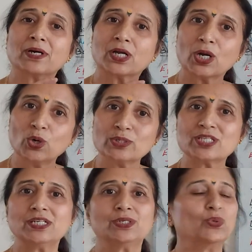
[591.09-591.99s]
closer
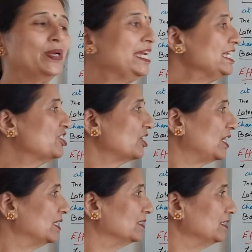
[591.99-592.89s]
to each
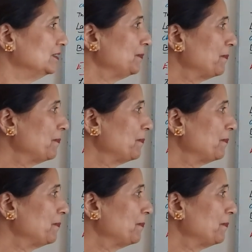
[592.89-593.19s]
other,